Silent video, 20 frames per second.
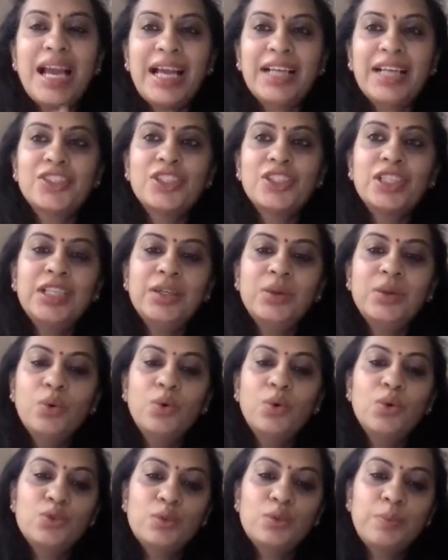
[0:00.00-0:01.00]
actually
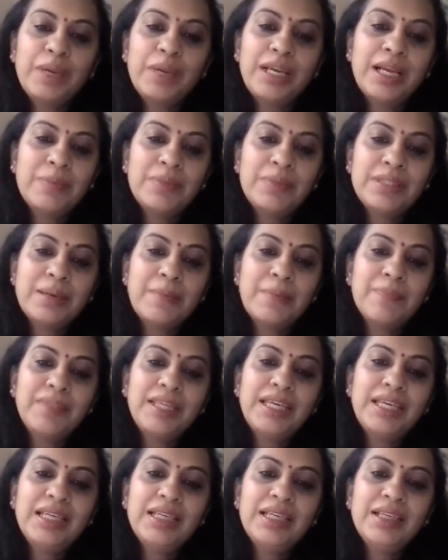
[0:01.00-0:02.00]
go to pick up
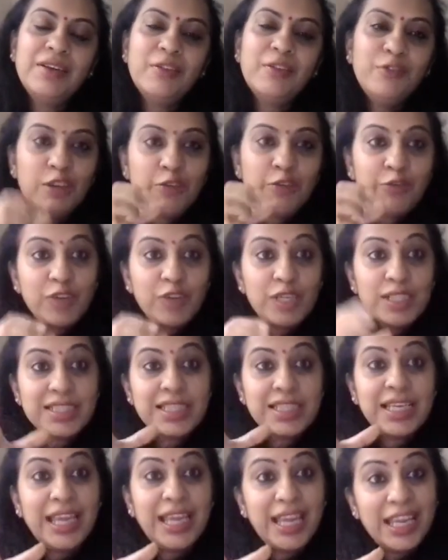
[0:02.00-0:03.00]
something, we
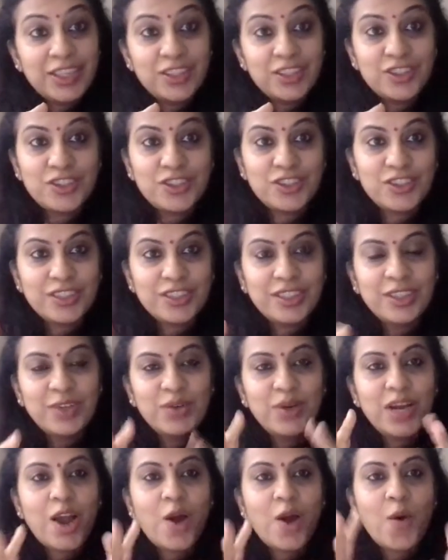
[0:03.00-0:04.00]
first gauge,
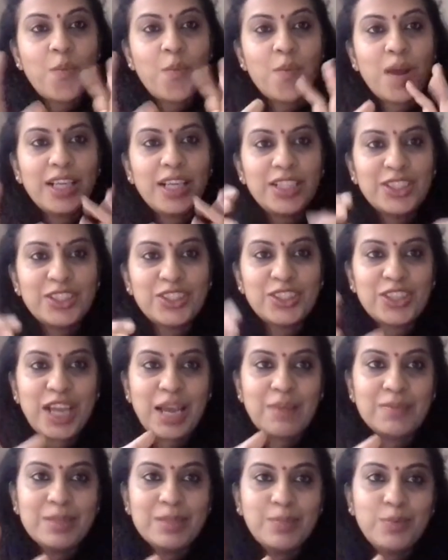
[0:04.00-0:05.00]
how much
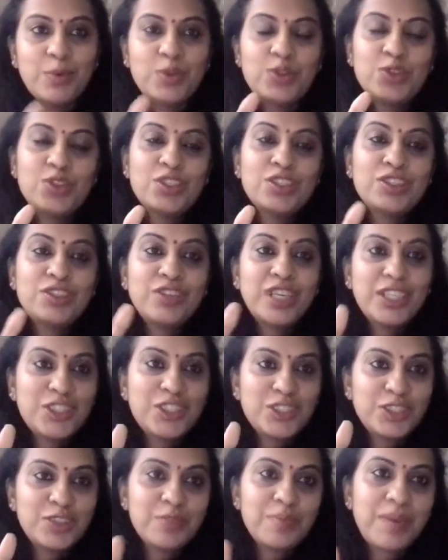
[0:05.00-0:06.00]
I'm supposed to
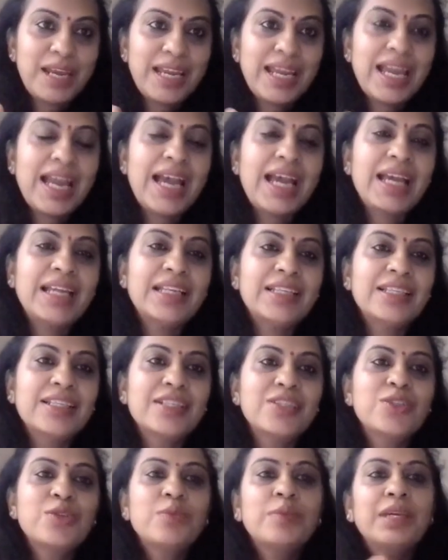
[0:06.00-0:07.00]
stretch my
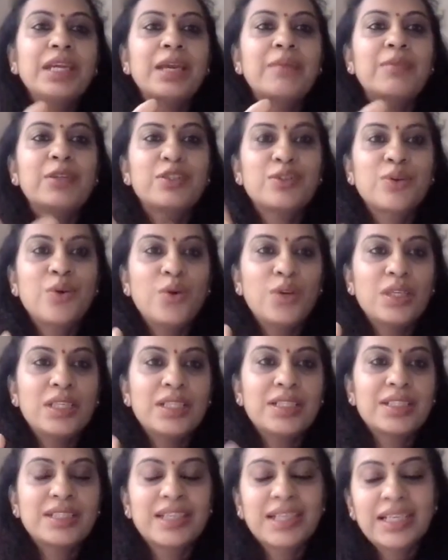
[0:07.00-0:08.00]
hand to be able to hold
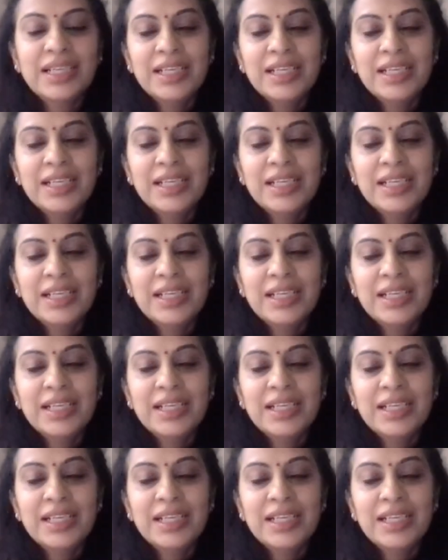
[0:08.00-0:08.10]
it.